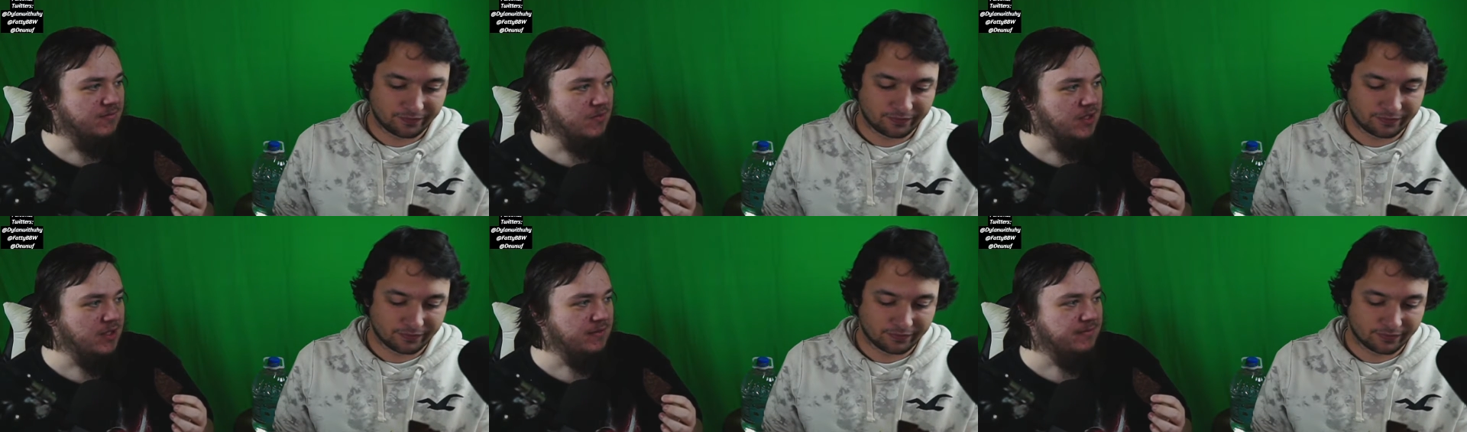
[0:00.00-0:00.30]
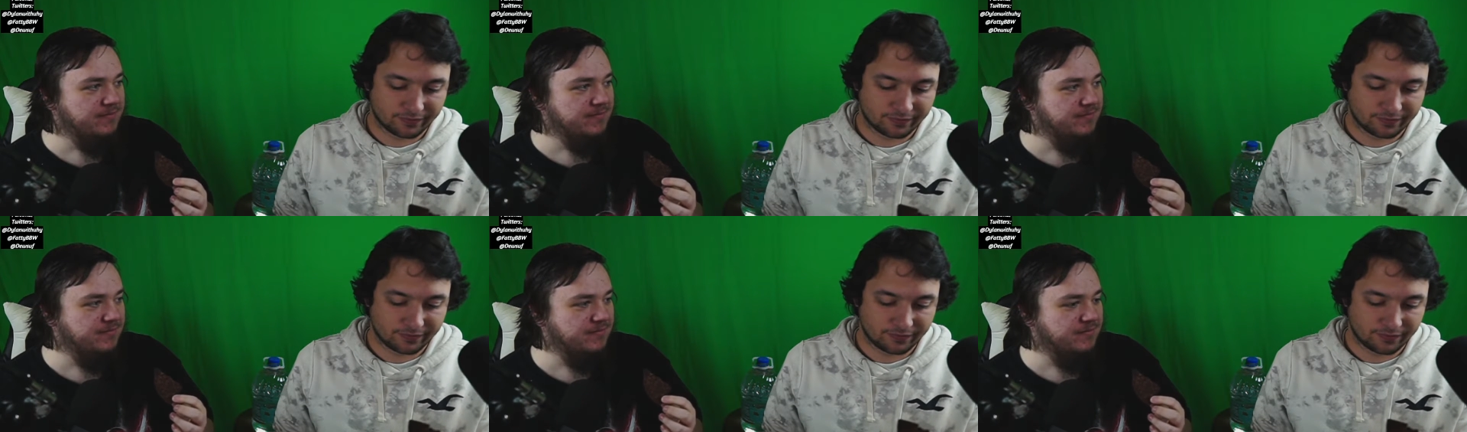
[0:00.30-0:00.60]
Speaker 1: Well,
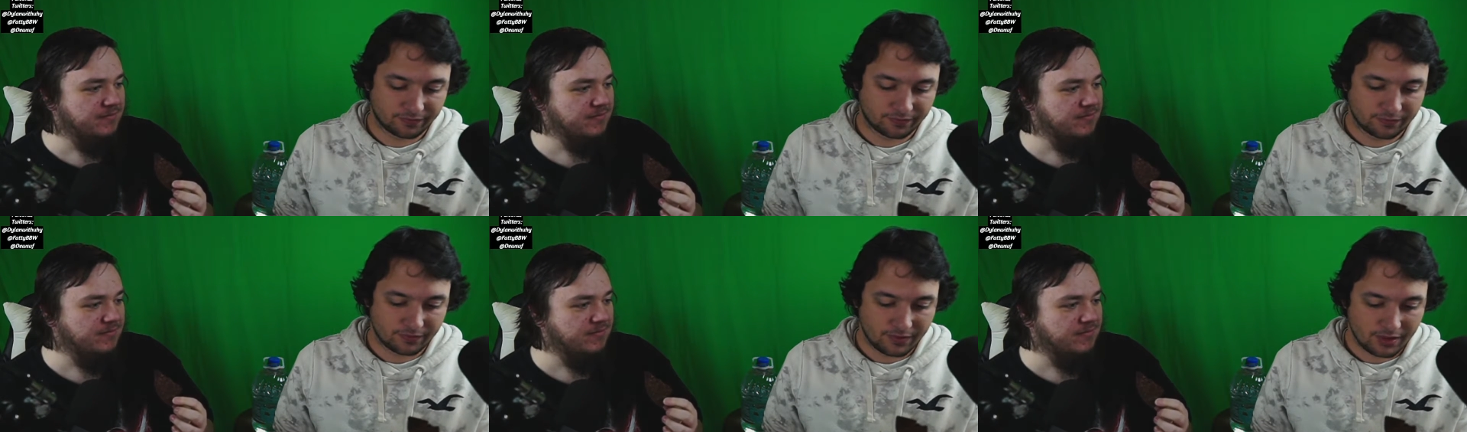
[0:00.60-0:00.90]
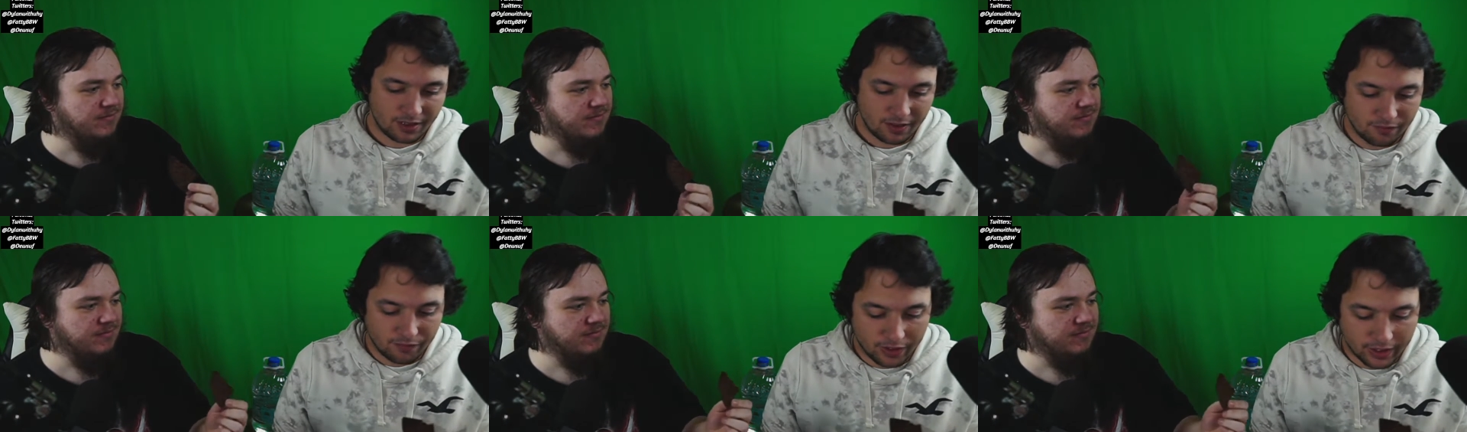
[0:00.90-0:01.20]

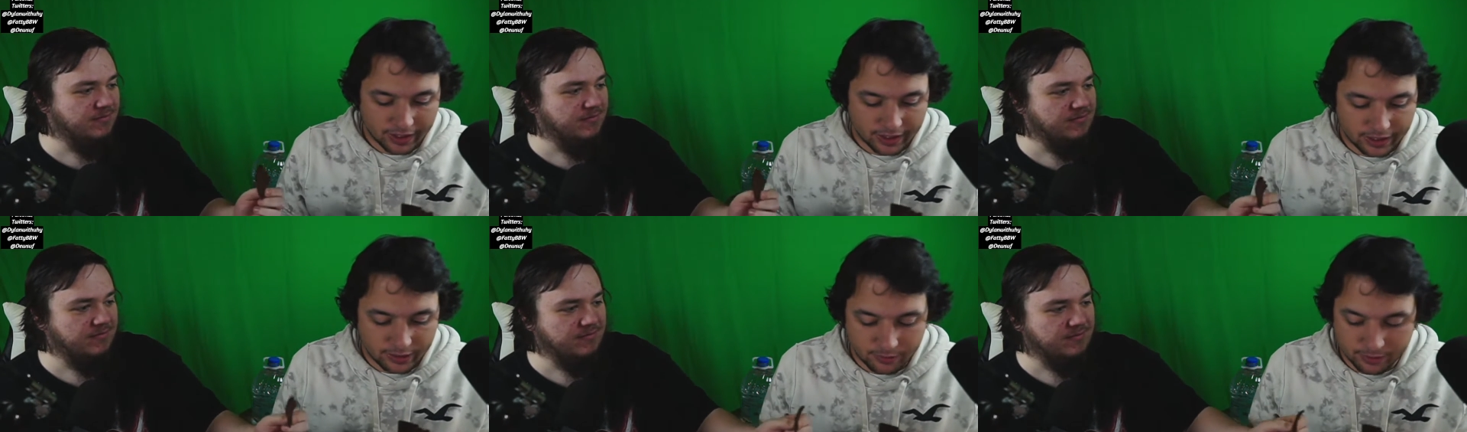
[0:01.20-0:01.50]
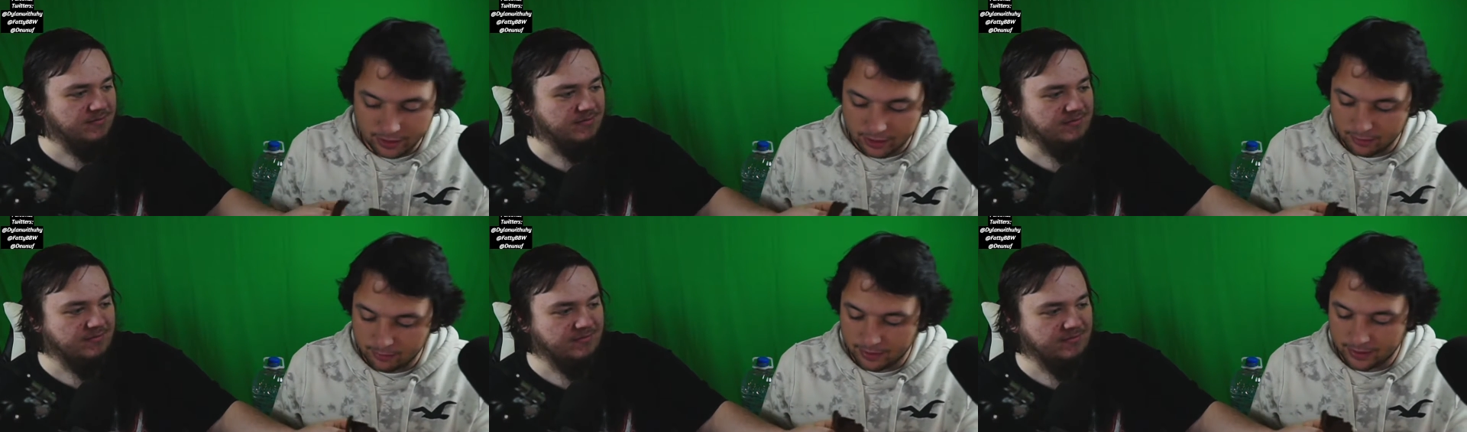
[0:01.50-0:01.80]
Fuck it. Here we
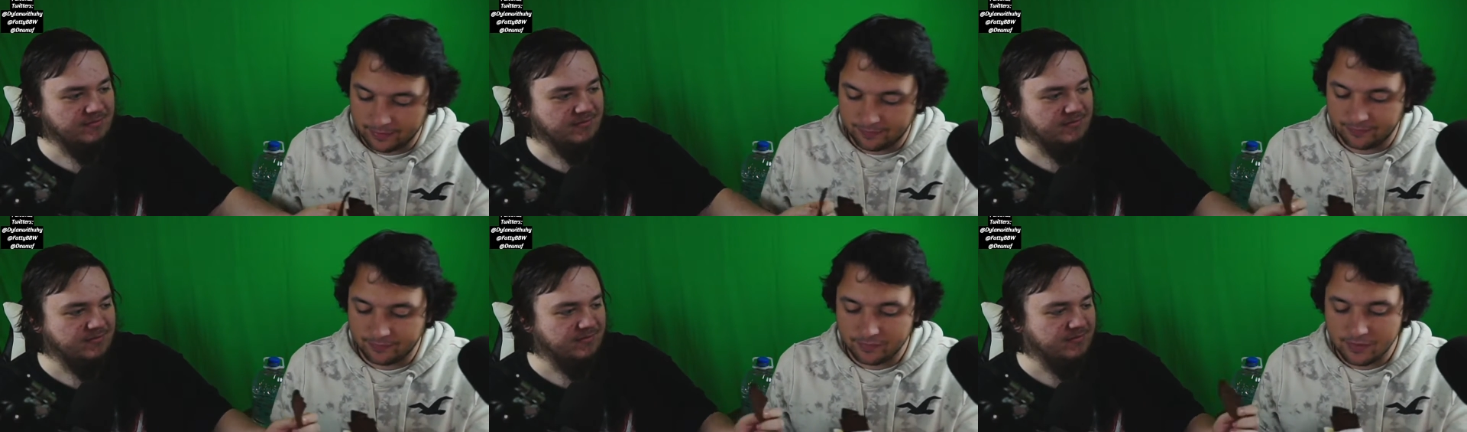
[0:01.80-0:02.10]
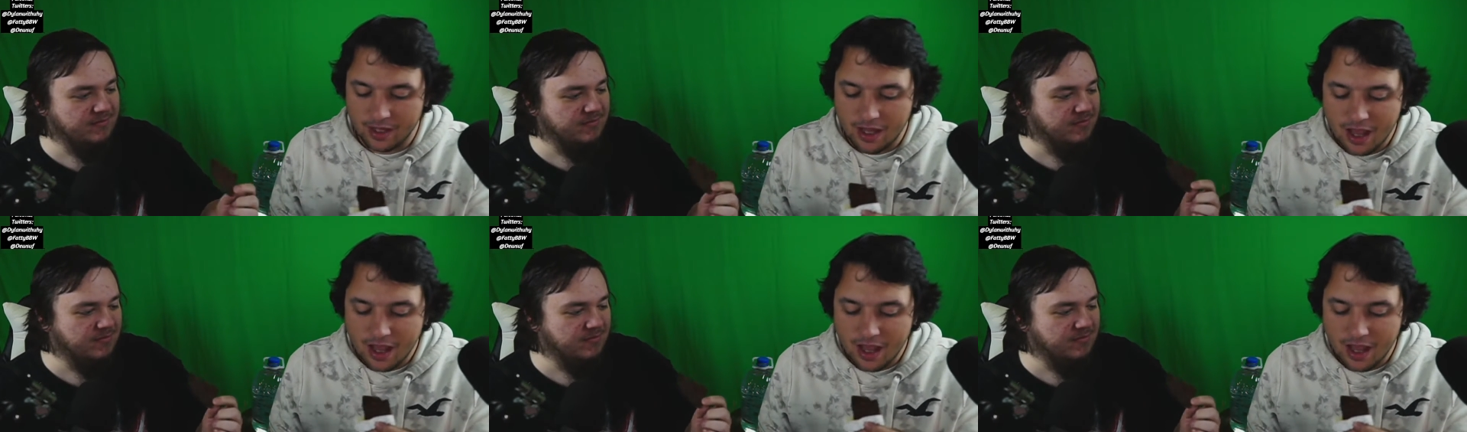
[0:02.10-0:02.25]
go, bud.